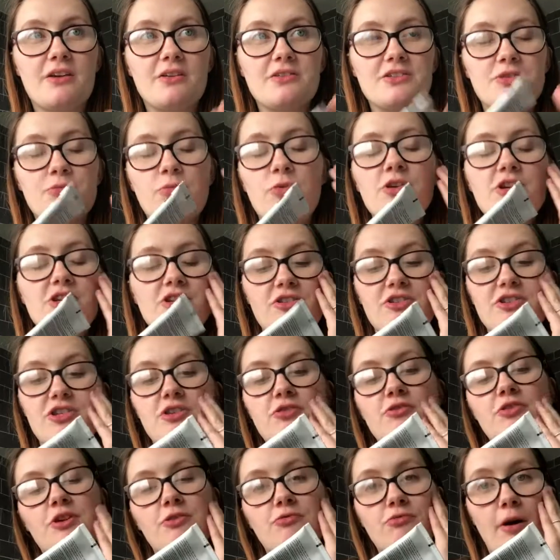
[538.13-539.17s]
do is
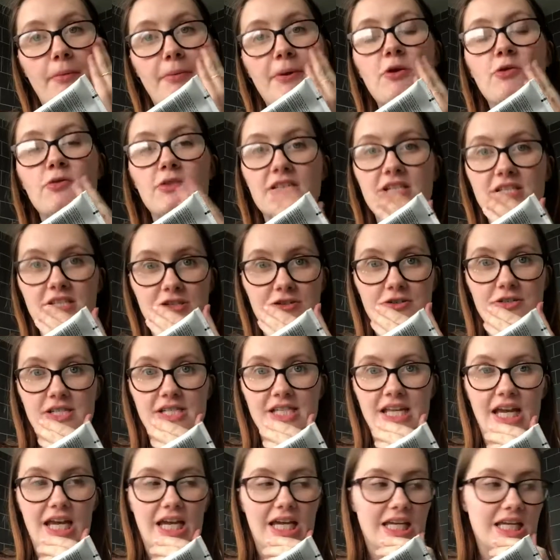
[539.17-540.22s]
you rub it all into your
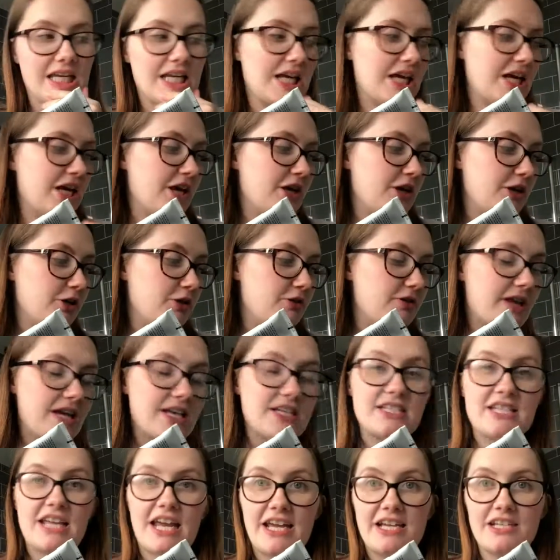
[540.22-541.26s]
skin, you
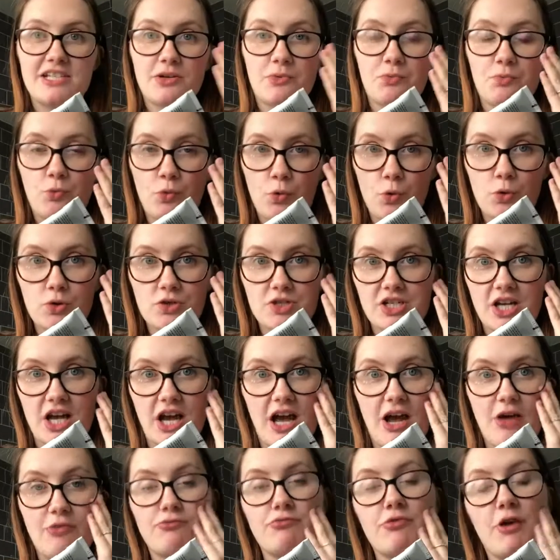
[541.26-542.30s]
then take some water
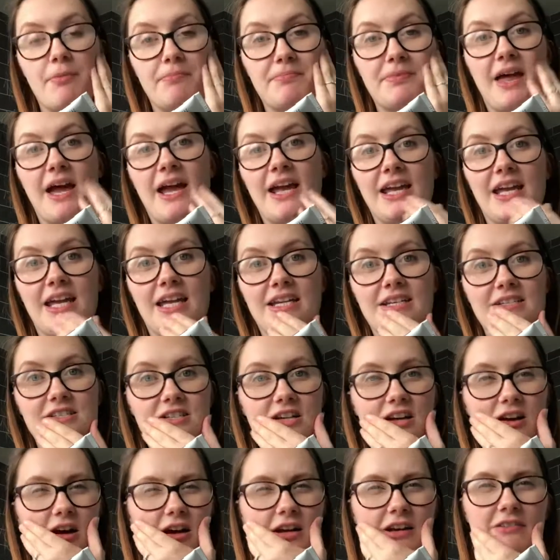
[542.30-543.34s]
and rub that in to
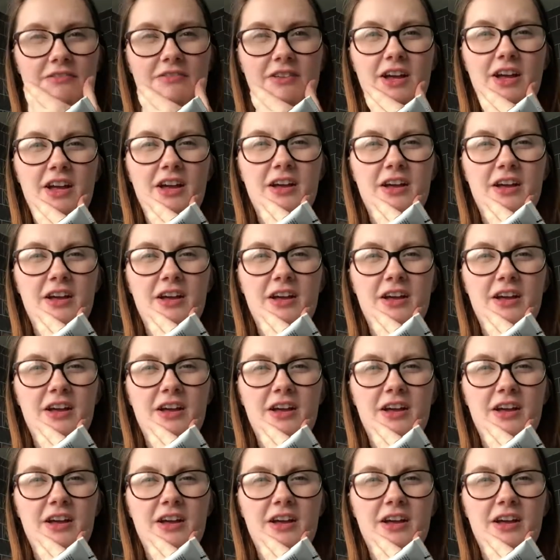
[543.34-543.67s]
kind of